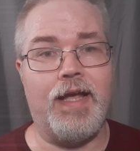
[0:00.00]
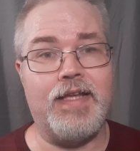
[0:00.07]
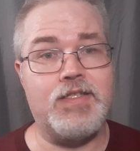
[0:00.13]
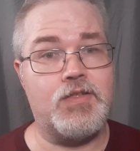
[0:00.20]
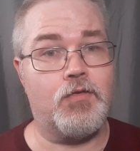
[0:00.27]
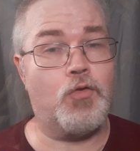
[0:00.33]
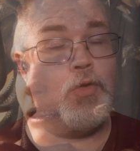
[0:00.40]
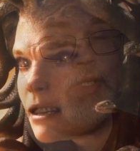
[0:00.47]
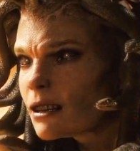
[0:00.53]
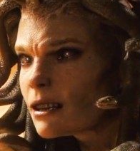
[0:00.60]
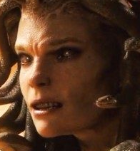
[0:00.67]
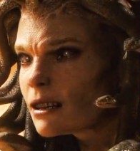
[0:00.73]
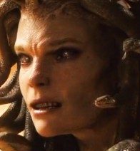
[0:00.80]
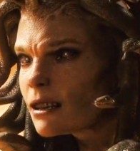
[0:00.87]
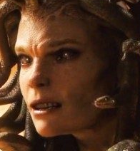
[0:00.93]
kinds of
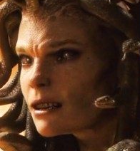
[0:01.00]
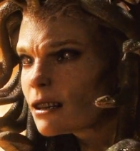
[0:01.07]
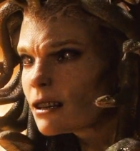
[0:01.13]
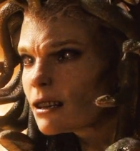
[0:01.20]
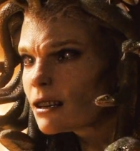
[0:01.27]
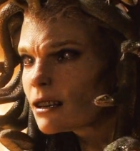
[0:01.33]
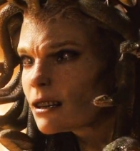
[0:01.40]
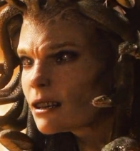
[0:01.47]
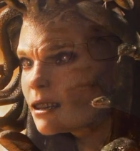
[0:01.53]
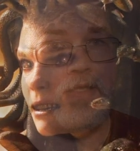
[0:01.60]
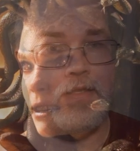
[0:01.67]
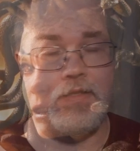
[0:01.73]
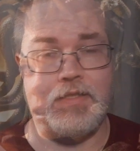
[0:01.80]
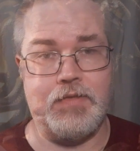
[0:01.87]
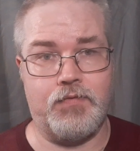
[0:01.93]
creatures that I would like to
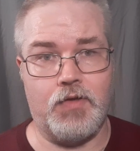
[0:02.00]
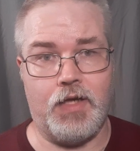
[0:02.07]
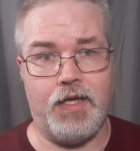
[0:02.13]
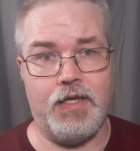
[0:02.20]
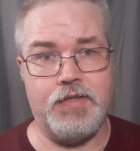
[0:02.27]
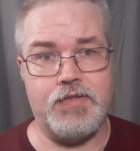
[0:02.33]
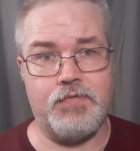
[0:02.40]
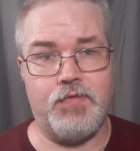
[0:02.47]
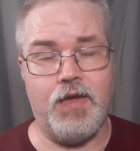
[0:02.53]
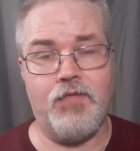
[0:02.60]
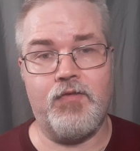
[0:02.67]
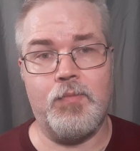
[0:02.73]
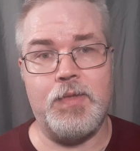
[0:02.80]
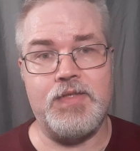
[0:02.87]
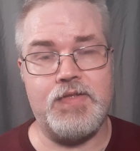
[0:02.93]
see, different kinds of
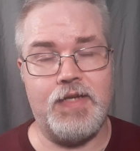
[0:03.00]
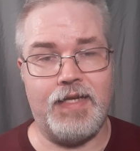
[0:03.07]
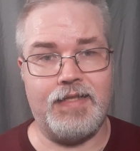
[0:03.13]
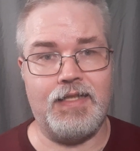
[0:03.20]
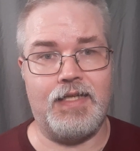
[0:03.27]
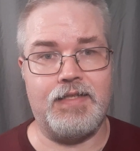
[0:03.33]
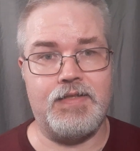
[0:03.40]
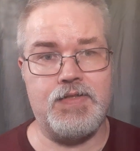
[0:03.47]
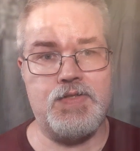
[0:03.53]
governments that I'd like to